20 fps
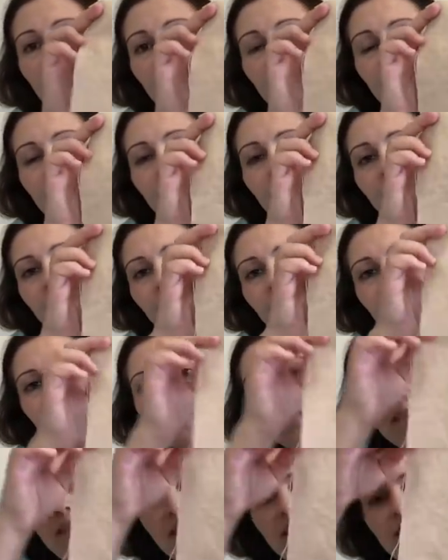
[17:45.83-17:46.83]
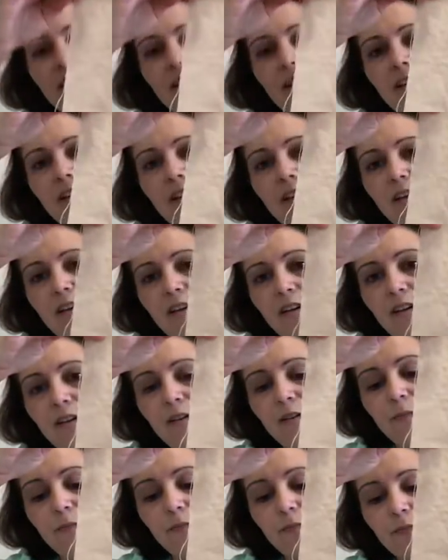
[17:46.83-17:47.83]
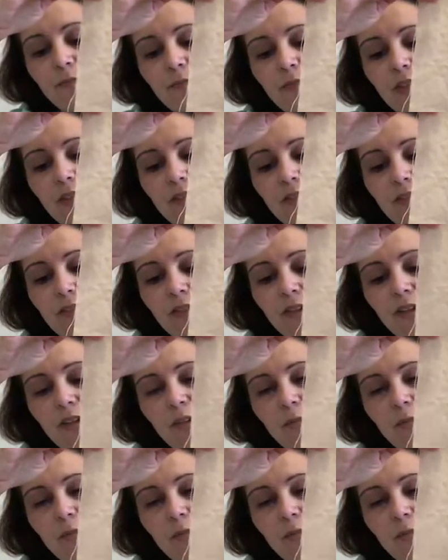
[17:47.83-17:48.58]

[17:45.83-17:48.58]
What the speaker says: colour. So yeah,